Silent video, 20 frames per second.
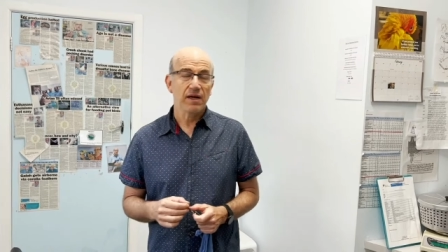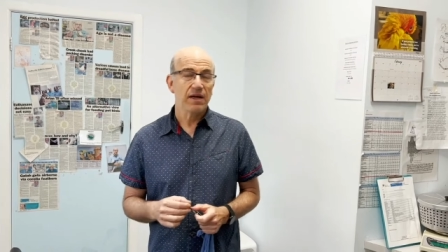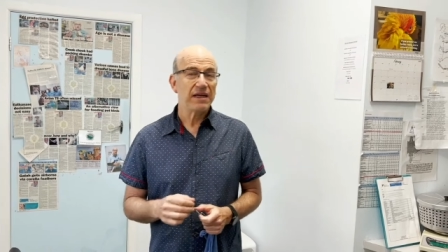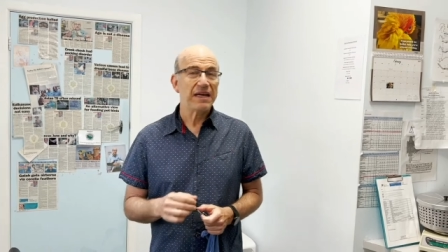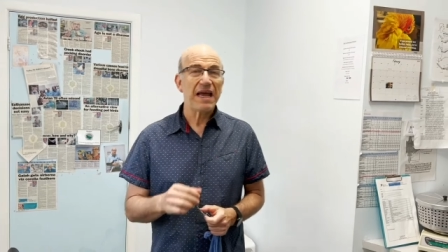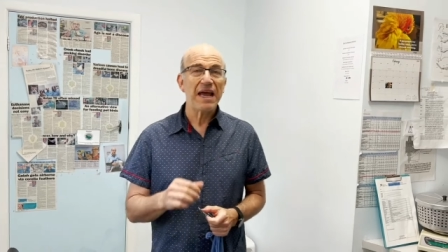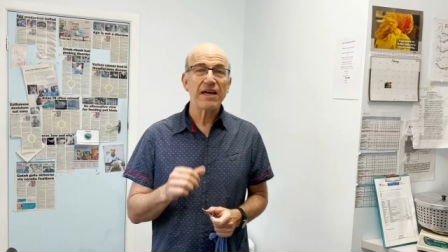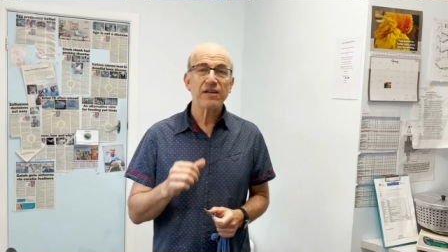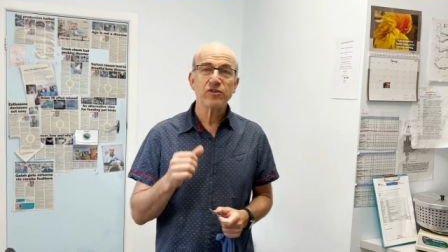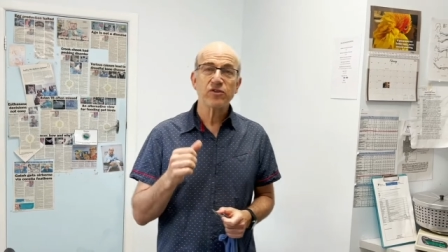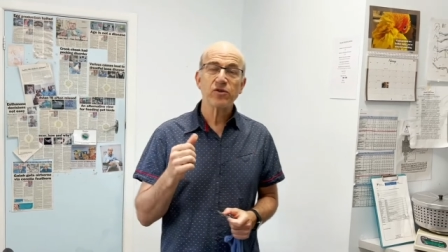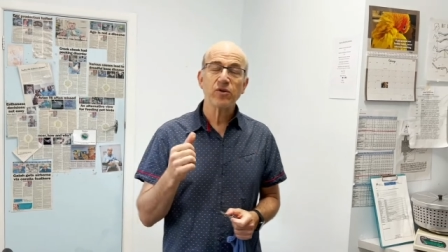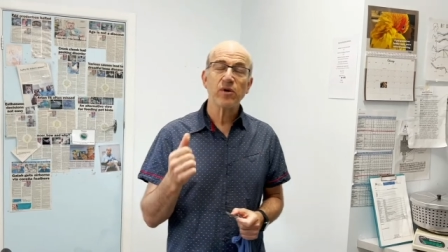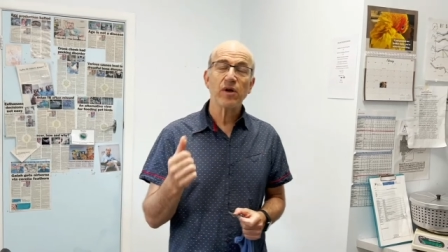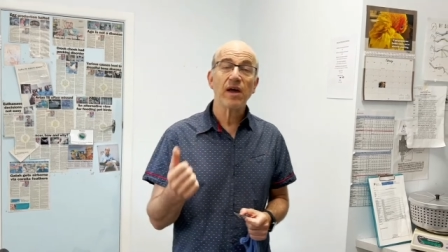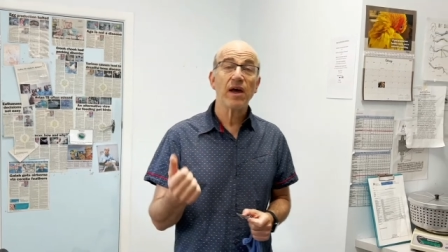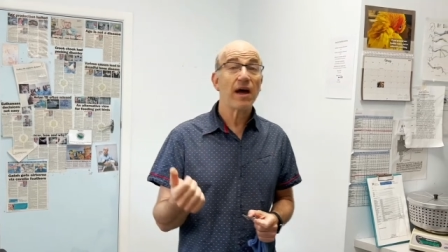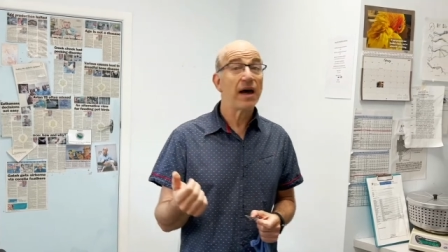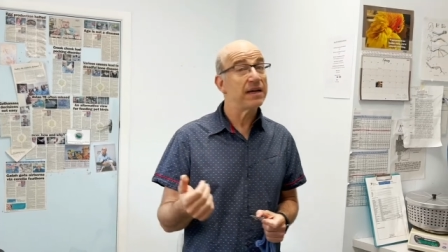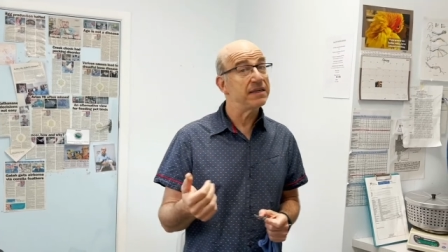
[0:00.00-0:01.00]
It has to,
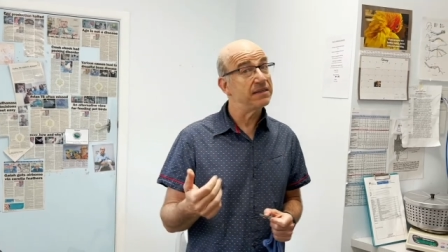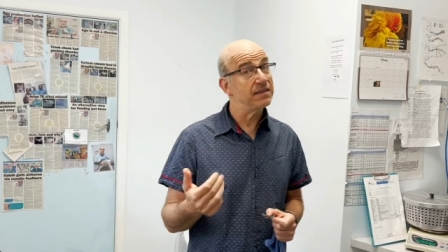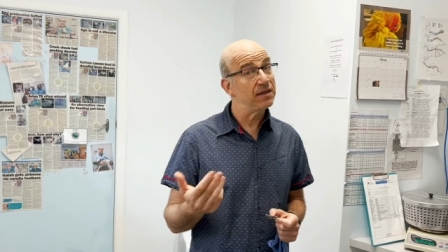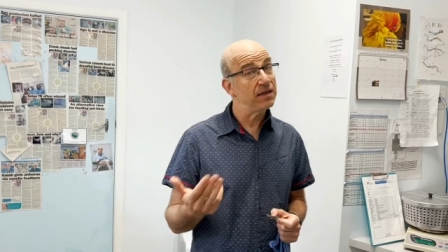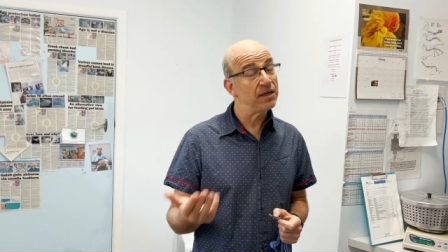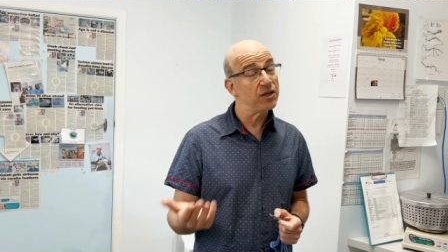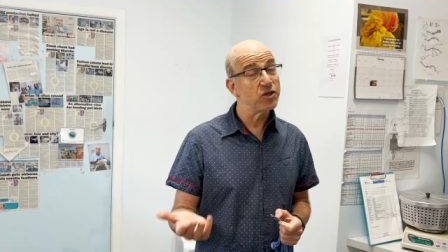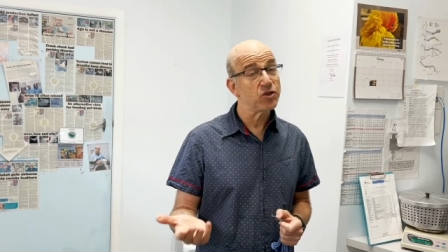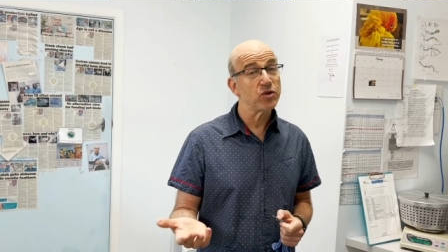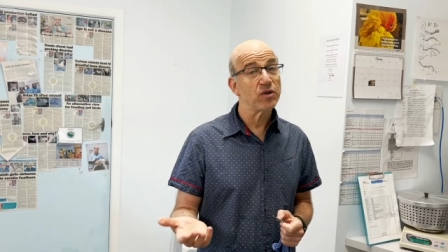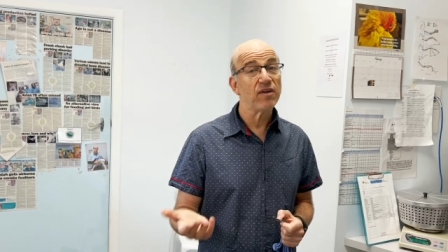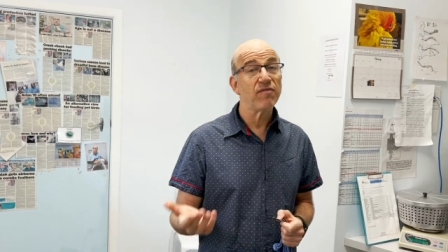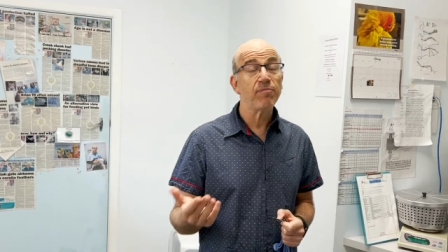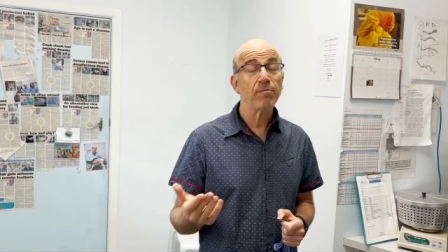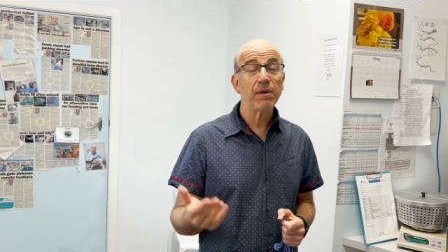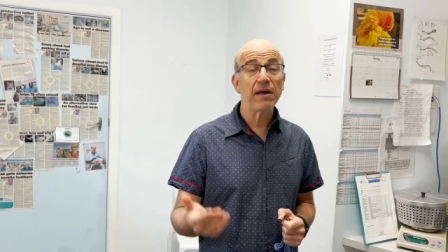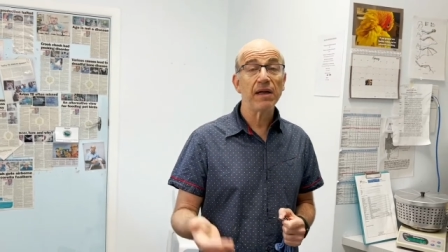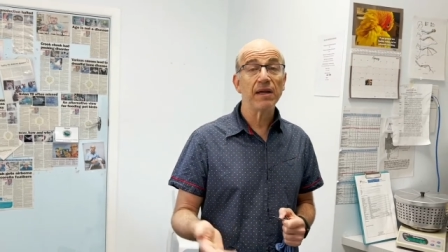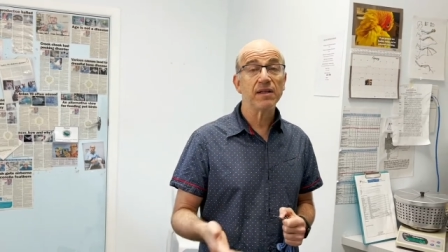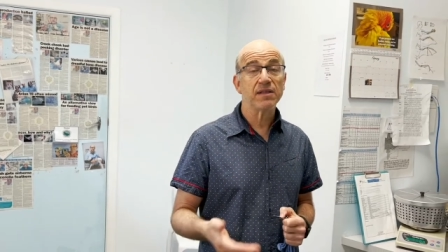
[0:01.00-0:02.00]
ideally should
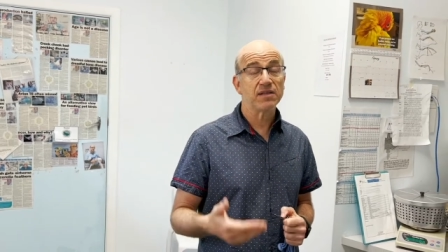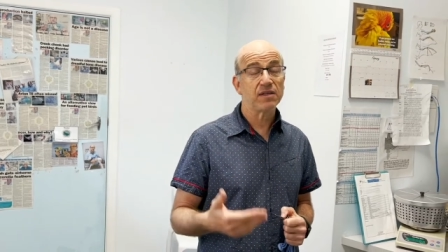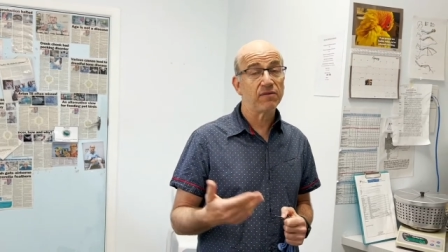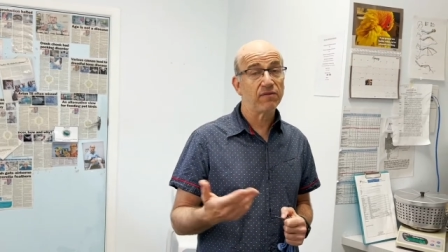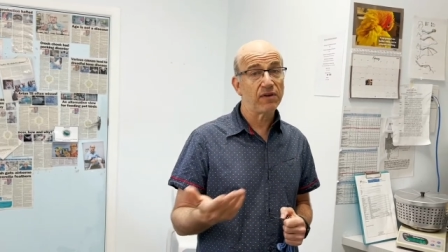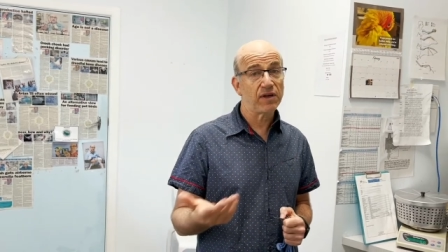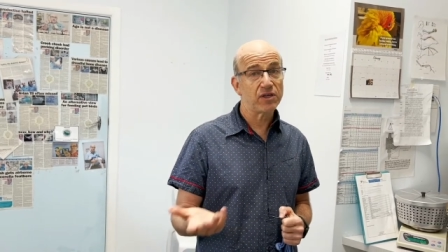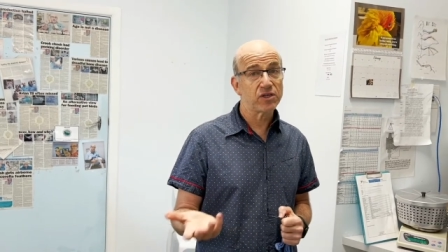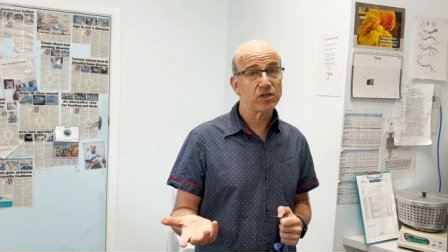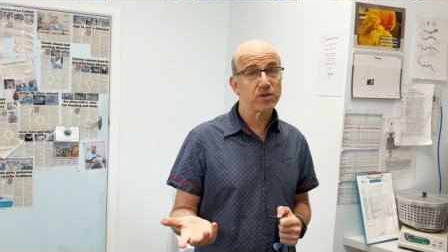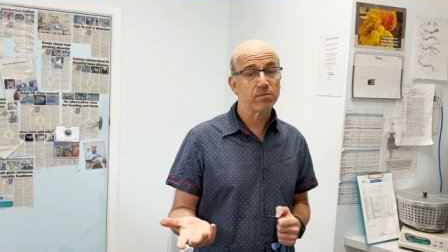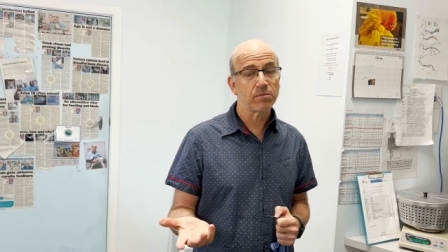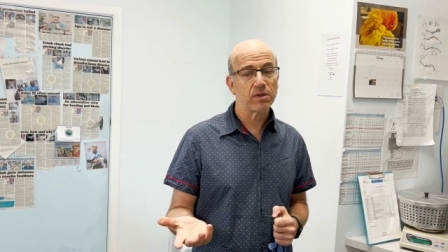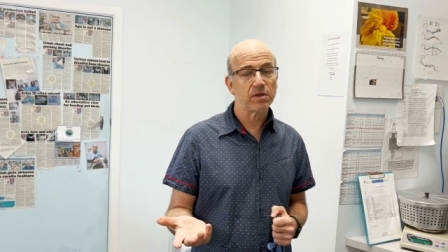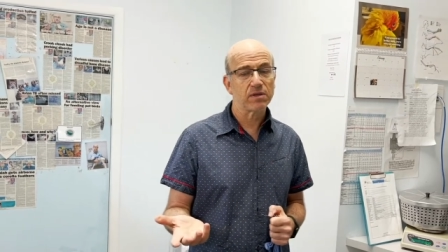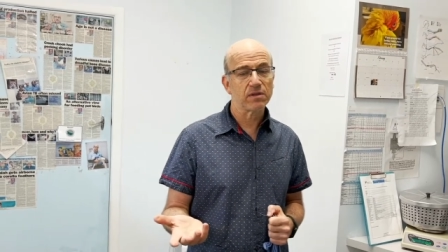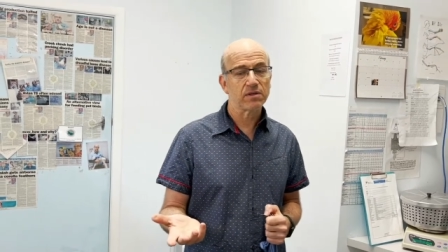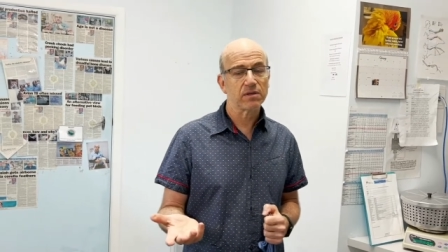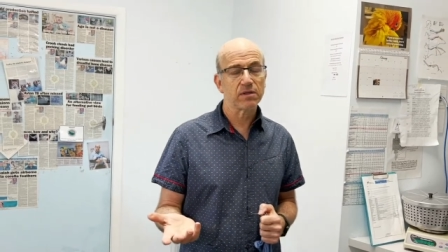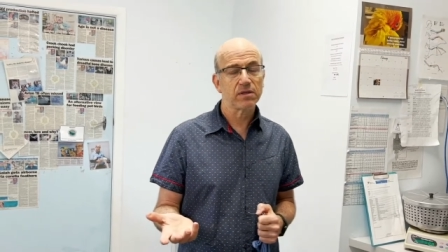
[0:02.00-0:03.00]
have pellets and
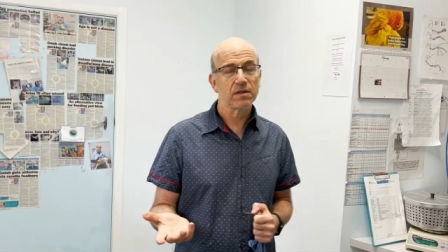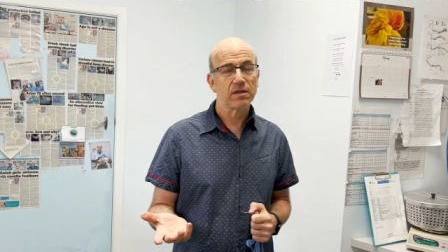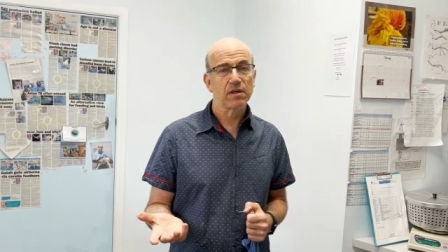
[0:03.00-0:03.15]
vegetables.